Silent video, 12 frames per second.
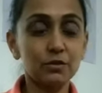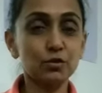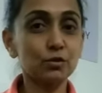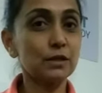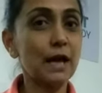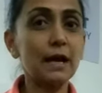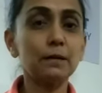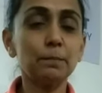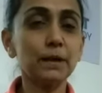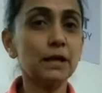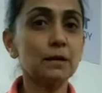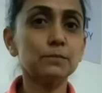So that
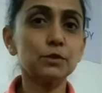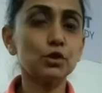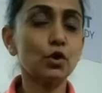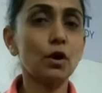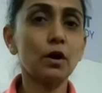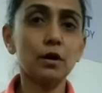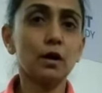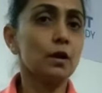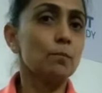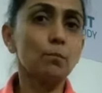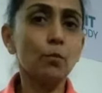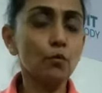becomes your
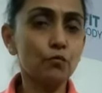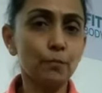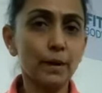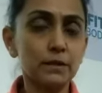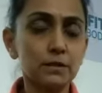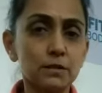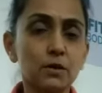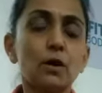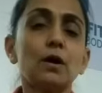movement,